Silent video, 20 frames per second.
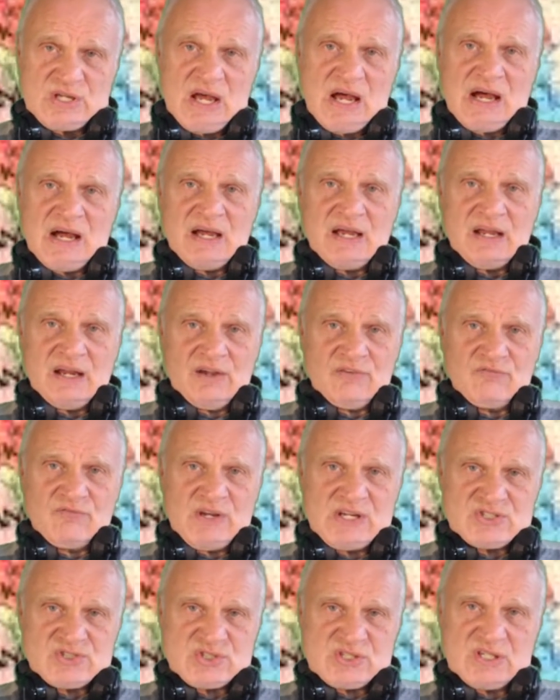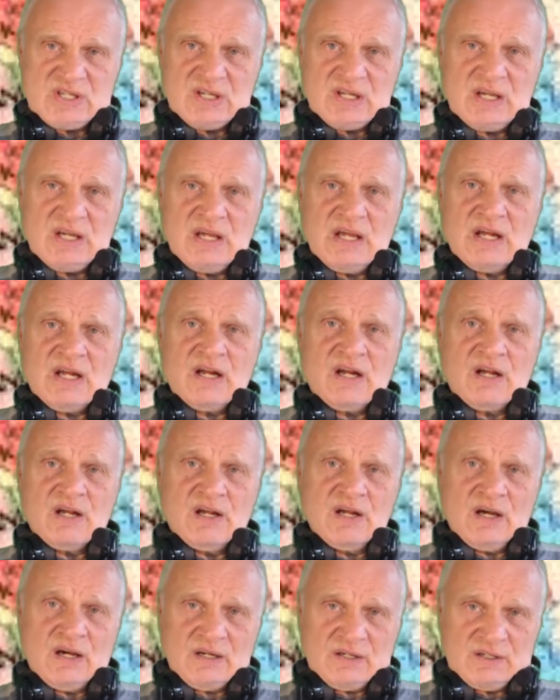are investing in a
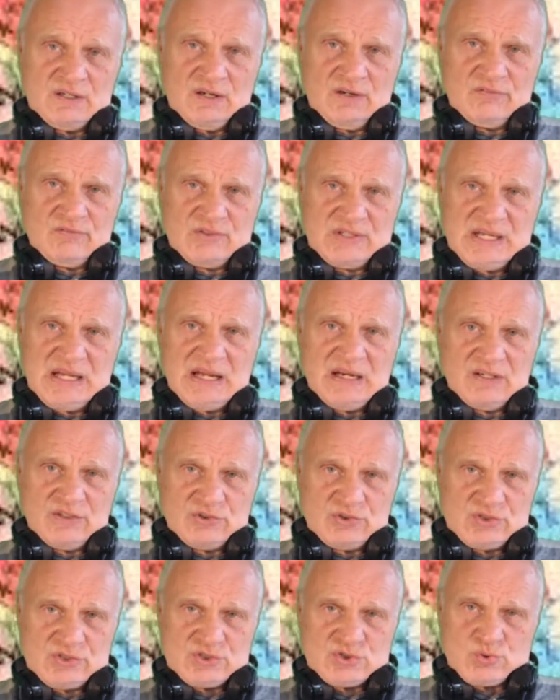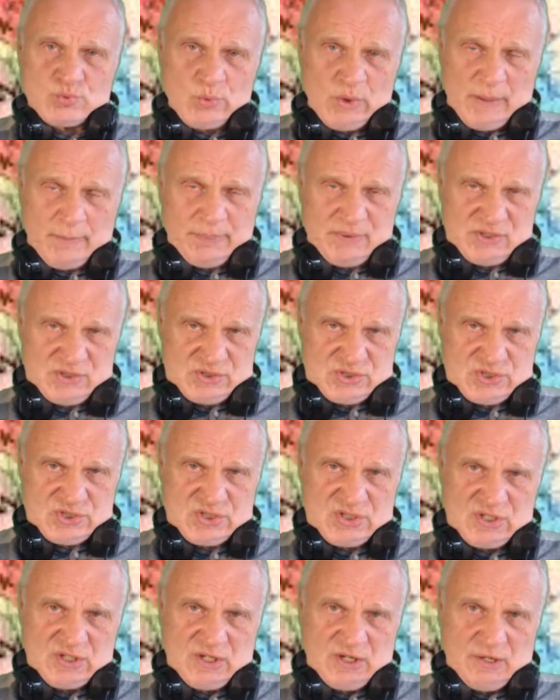lot of dangerous
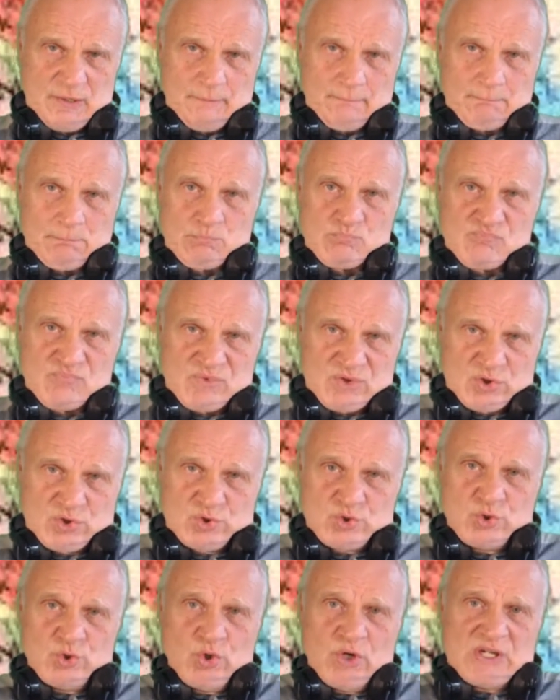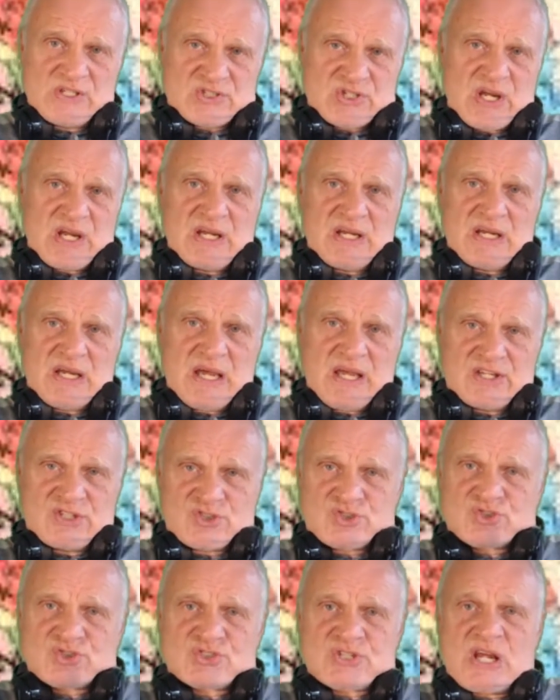weapons. USA
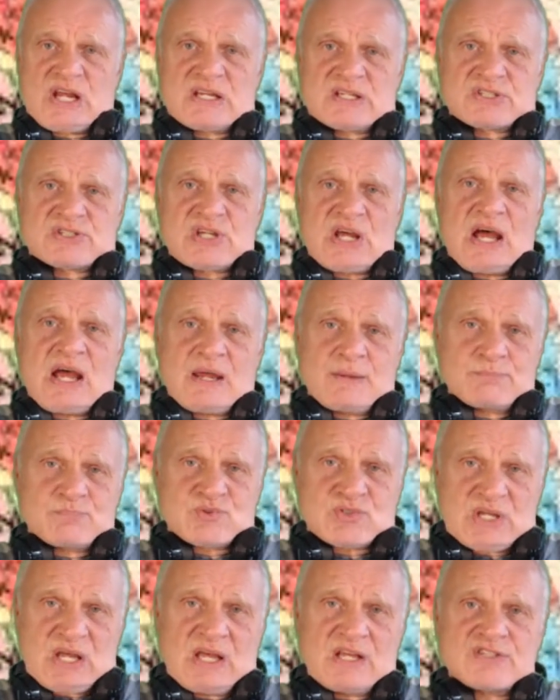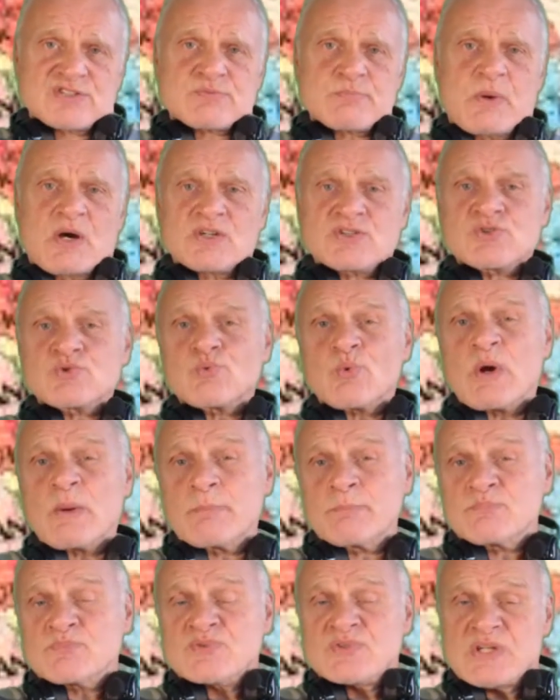has 10 times as much
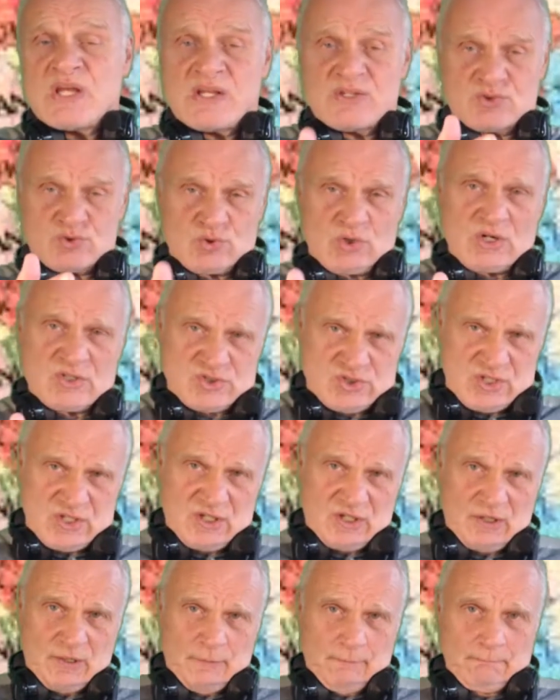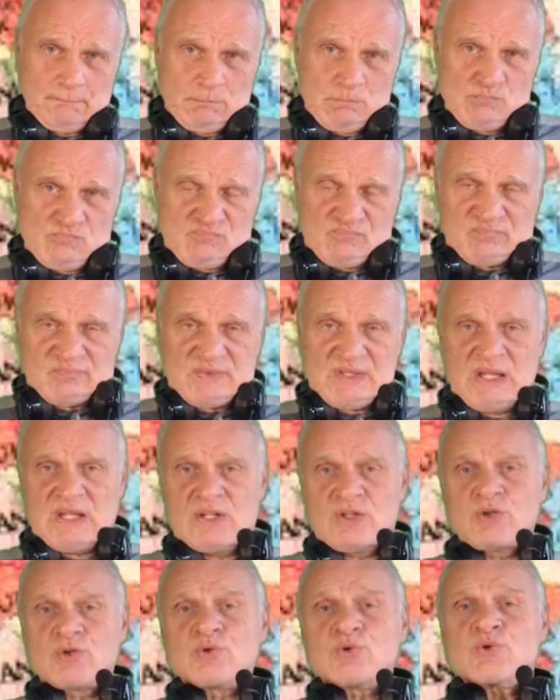weapons as Russia. They
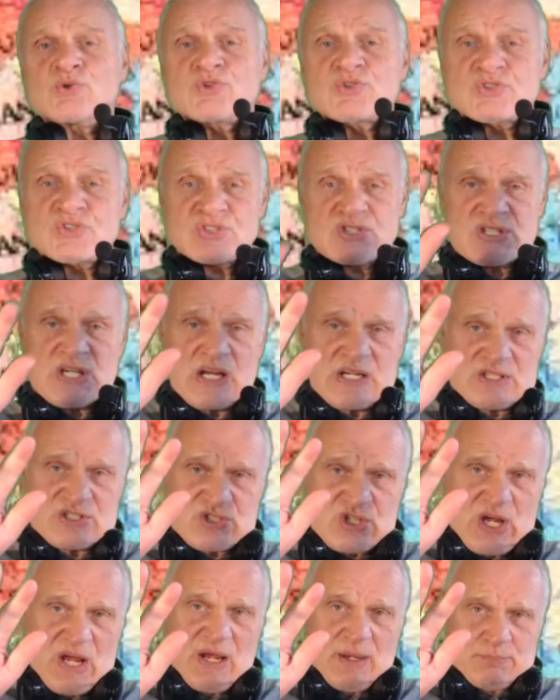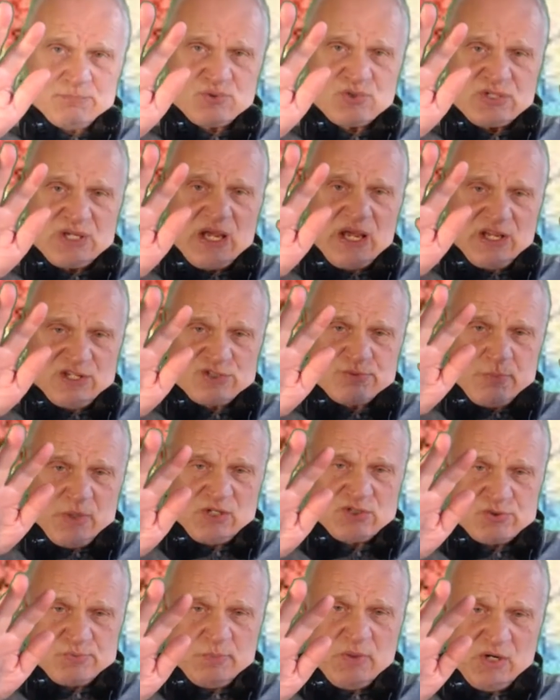use 10 times as
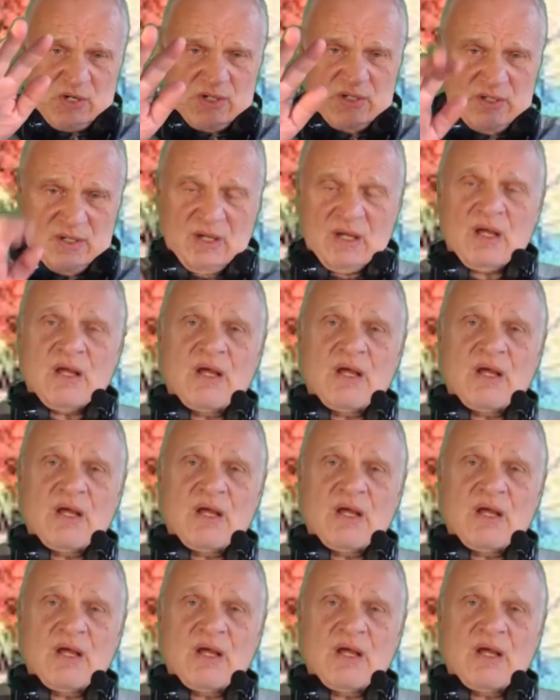much money